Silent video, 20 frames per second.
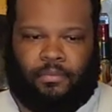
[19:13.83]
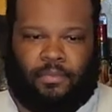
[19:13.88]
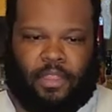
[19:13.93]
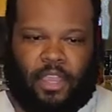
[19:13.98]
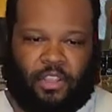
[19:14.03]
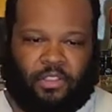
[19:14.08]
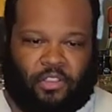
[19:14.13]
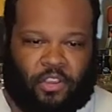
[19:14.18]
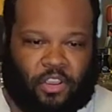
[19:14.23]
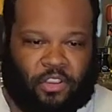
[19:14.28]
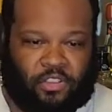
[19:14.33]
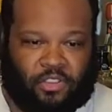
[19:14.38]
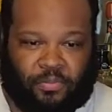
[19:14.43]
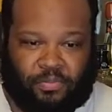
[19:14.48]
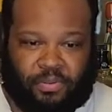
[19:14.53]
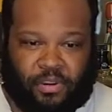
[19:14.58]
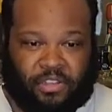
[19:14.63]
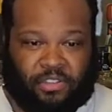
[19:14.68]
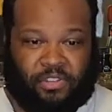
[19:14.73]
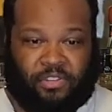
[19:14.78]
they thought
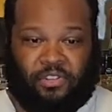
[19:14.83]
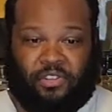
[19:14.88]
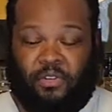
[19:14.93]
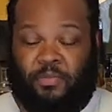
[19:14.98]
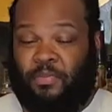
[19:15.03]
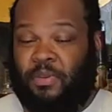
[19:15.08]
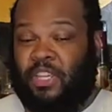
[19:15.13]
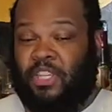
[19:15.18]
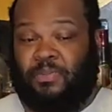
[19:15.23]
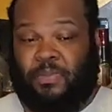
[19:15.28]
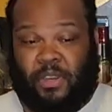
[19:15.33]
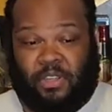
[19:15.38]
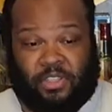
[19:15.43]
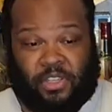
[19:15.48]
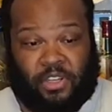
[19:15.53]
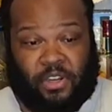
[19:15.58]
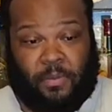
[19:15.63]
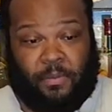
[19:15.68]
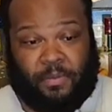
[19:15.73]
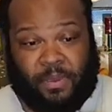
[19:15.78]
suppressor should be,
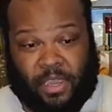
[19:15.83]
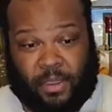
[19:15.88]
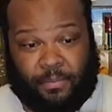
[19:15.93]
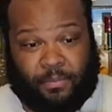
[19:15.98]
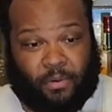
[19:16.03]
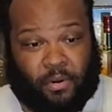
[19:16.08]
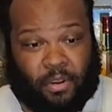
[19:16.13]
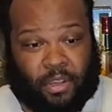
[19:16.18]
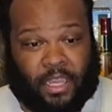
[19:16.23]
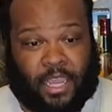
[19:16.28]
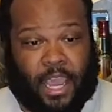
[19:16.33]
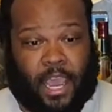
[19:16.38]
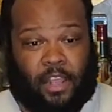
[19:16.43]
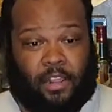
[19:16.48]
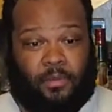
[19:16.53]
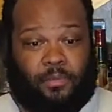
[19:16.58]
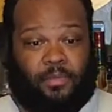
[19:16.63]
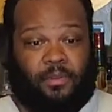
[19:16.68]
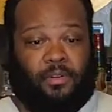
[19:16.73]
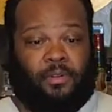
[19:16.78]
especially in the big bore
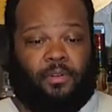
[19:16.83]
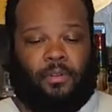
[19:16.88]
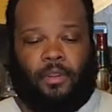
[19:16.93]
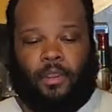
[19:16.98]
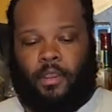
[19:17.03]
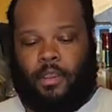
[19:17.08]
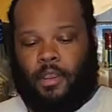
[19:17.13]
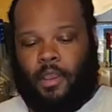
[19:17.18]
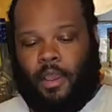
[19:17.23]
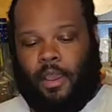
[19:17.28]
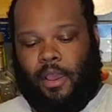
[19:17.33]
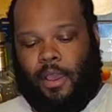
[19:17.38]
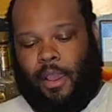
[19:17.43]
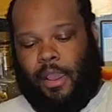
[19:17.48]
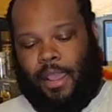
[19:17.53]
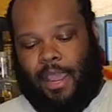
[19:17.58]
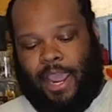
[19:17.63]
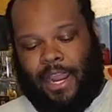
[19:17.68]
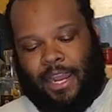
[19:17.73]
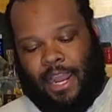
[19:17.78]
caliber.
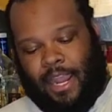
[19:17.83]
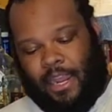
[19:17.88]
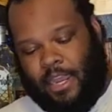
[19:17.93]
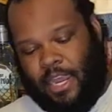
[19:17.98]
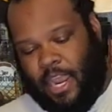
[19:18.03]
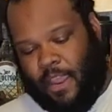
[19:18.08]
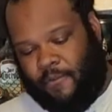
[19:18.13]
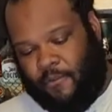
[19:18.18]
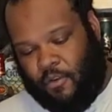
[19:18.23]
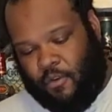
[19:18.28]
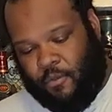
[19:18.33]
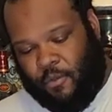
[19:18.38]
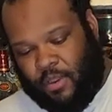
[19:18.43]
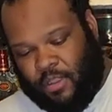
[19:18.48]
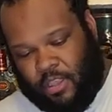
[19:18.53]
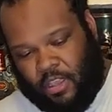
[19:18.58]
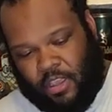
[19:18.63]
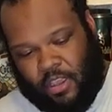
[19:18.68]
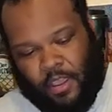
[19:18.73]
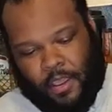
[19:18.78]
And I never
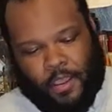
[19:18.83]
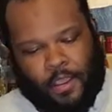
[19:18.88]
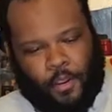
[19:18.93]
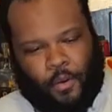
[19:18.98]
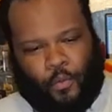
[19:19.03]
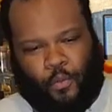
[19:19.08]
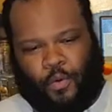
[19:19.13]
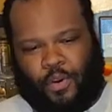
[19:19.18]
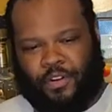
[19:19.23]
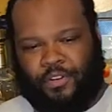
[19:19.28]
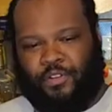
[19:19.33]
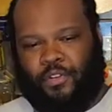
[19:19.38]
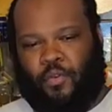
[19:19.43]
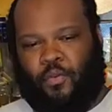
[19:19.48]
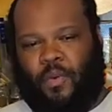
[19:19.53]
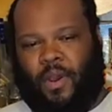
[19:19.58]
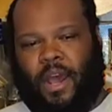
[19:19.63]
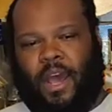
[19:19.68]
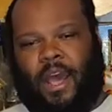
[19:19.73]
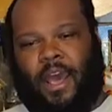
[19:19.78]
really
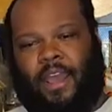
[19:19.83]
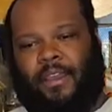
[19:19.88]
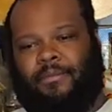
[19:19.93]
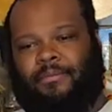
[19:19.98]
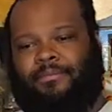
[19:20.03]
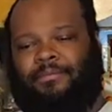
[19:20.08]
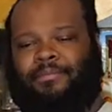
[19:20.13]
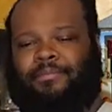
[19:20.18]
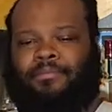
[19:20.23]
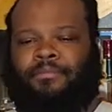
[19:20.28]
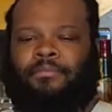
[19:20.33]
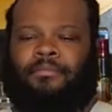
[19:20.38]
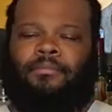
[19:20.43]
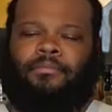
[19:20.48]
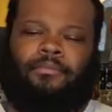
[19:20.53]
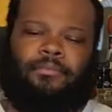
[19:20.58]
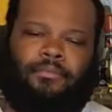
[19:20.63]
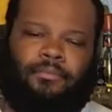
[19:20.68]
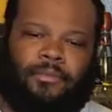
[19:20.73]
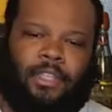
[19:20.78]
wondered why,
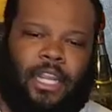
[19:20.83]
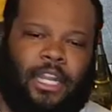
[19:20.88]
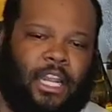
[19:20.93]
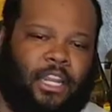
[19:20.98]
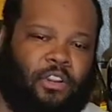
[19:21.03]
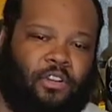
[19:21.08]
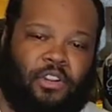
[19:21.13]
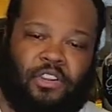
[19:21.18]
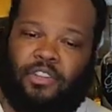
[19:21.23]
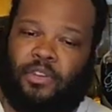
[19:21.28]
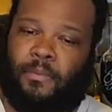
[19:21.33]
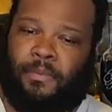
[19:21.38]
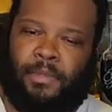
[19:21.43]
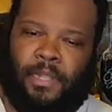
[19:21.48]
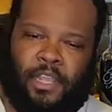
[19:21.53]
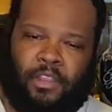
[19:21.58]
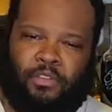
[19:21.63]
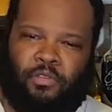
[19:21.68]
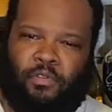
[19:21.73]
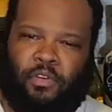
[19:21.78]
and I know there's a
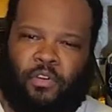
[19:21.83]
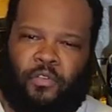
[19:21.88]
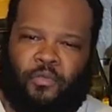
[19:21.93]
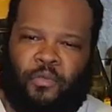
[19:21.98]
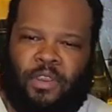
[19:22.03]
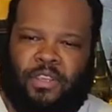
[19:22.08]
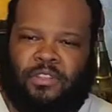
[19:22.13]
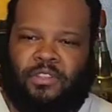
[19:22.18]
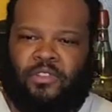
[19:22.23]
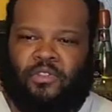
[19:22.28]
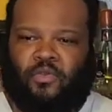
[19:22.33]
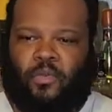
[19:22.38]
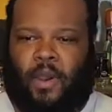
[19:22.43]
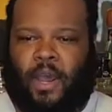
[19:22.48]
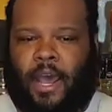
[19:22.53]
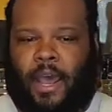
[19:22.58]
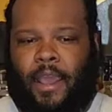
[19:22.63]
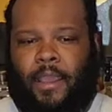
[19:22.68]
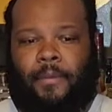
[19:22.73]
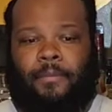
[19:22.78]
plethora of reasons
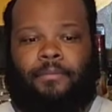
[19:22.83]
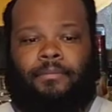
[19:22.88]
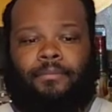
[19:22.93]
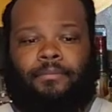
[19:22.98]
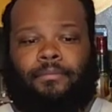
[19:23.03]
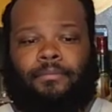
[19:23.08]
why,